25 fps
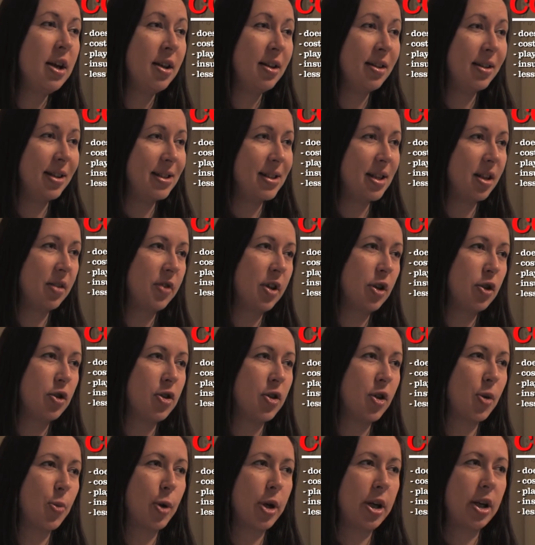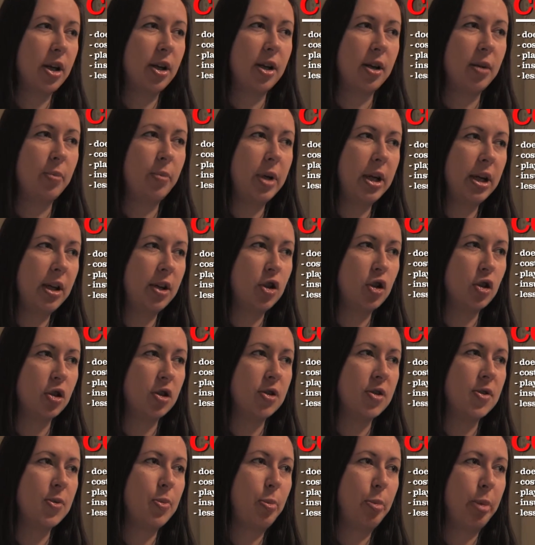These elevators look pretty good in
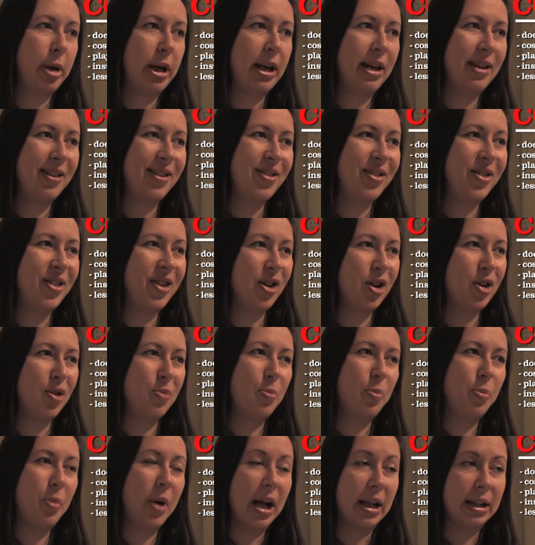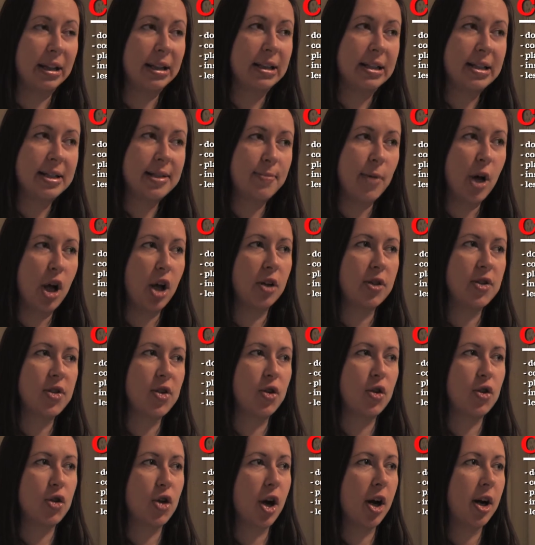pictures, but they're a little small, so
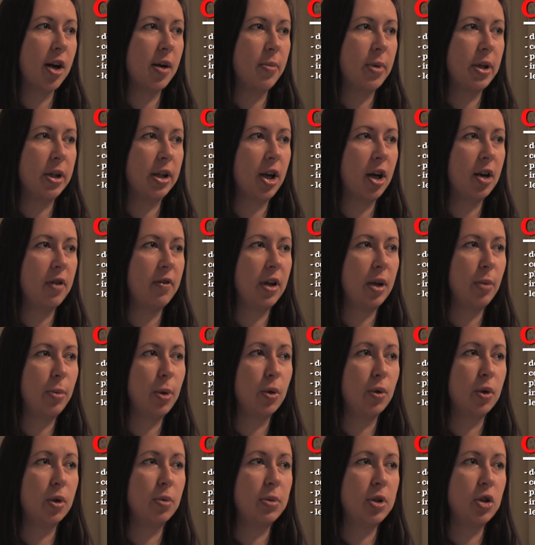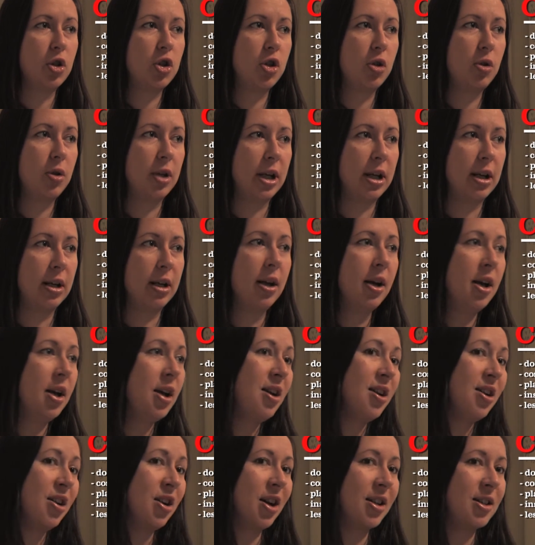there's not going to be a lot of elbow room to shoot in.
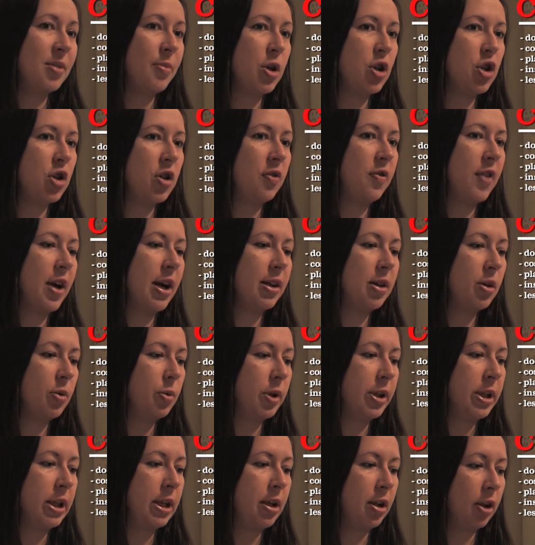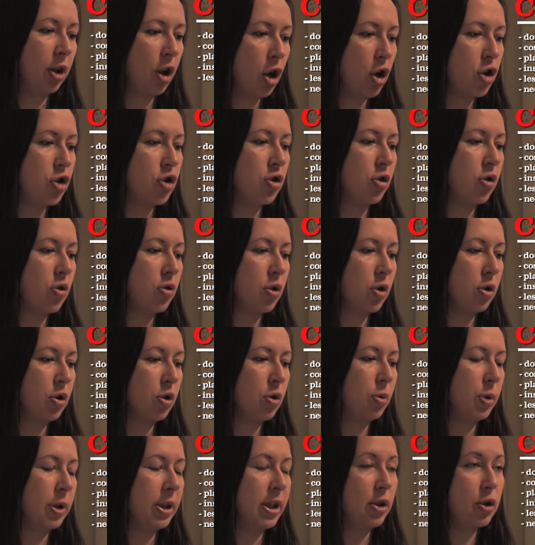Not to mention the fact that we'll need a larger crew,
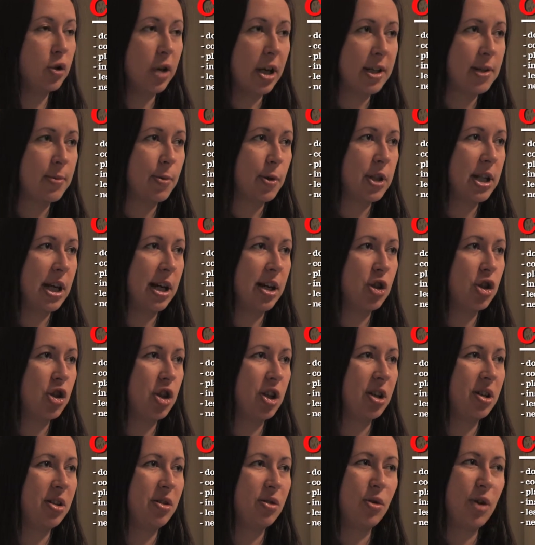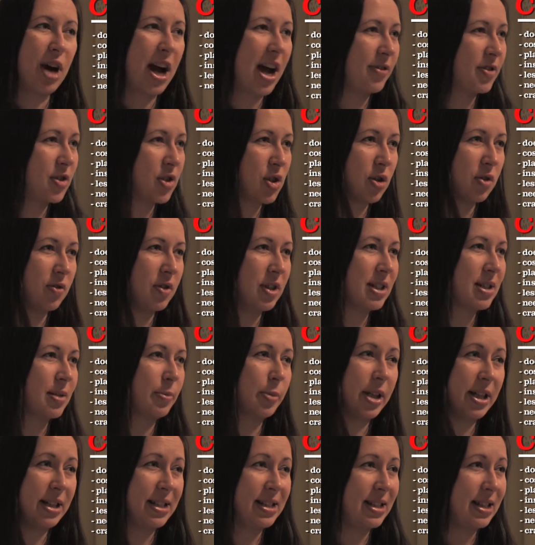we'll need transportation, craft service, a
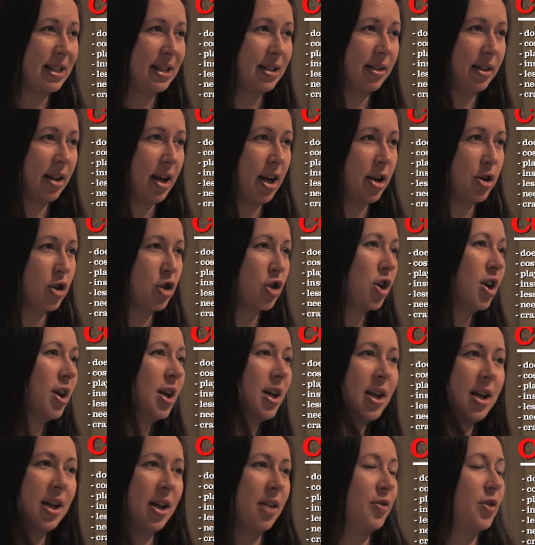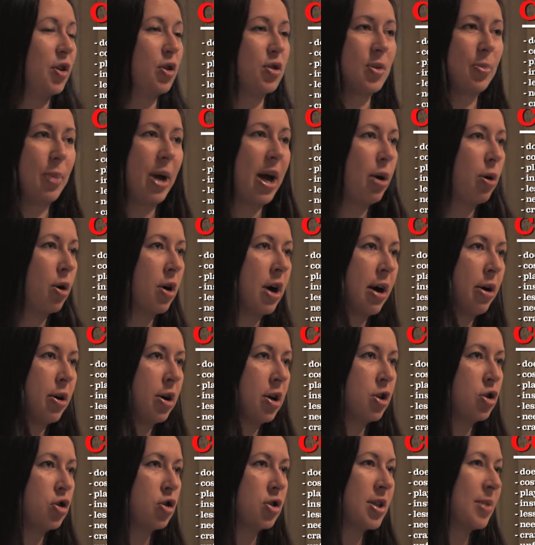place to eat lunch. If there's a power
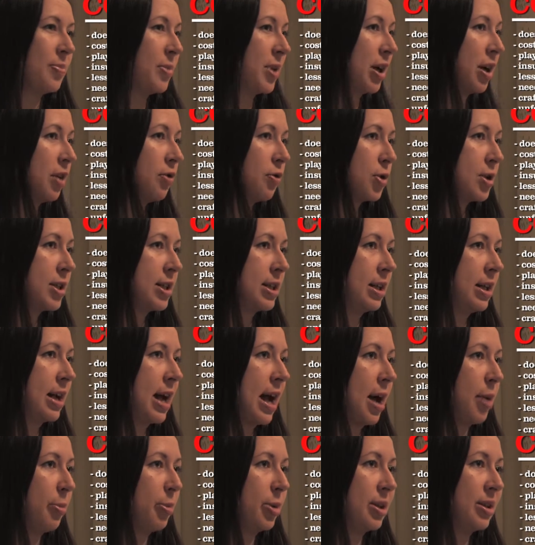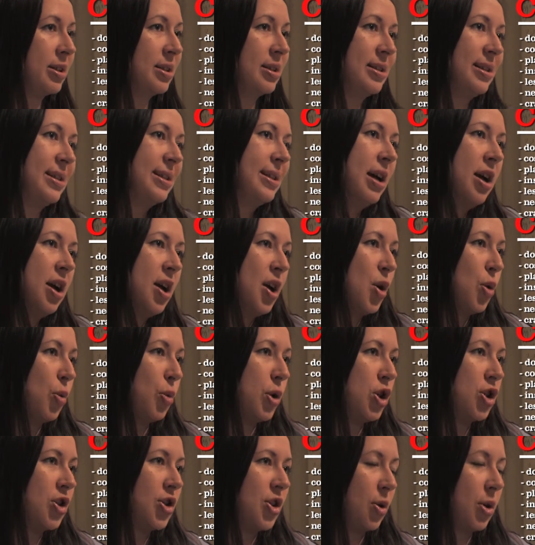outage or something unforeseen happens, we
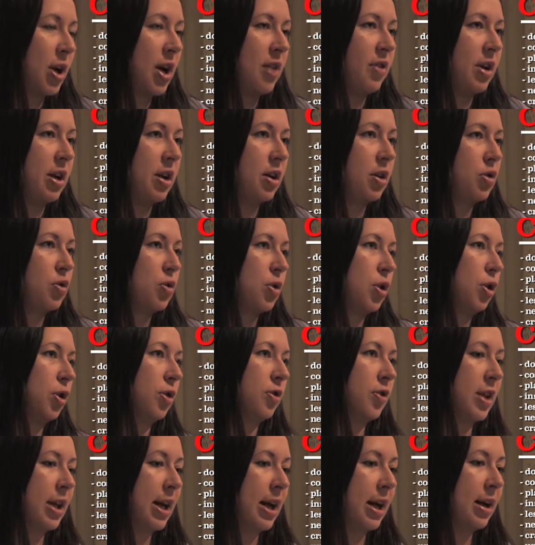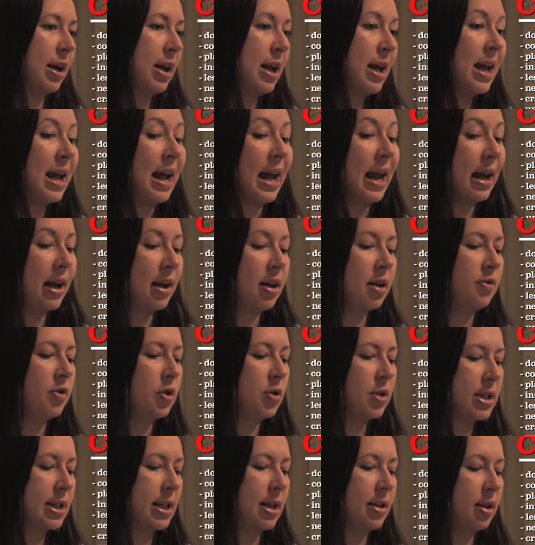just don't have any control over that. And if you
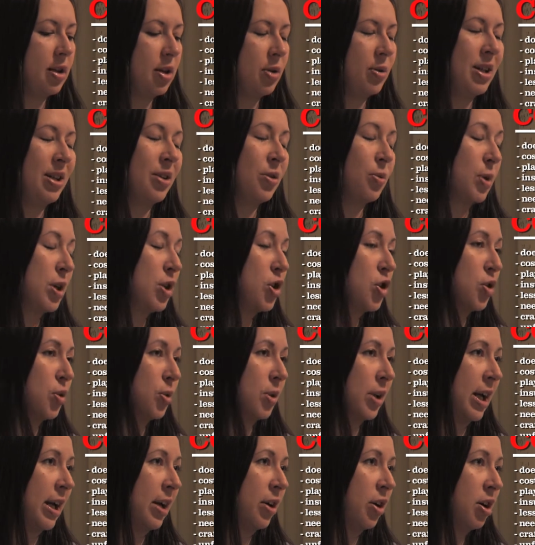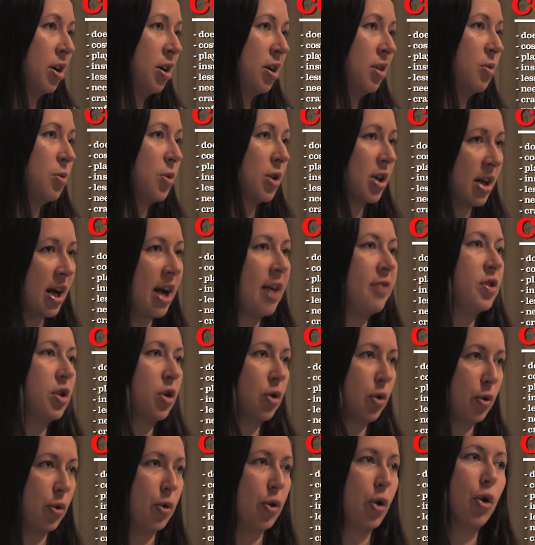decide that you need to reshoot later, we're gonna have to
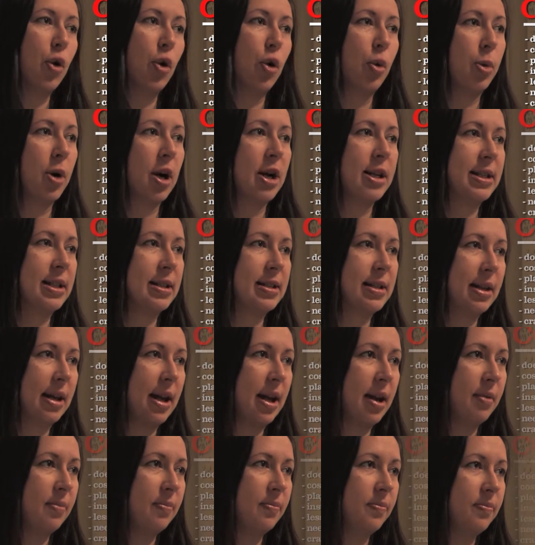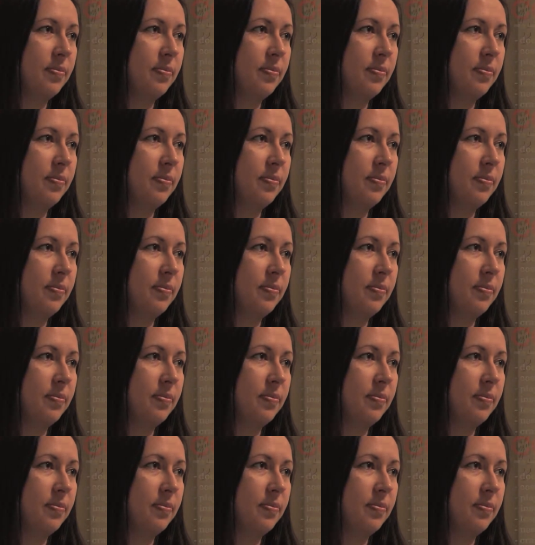go through the whole process again.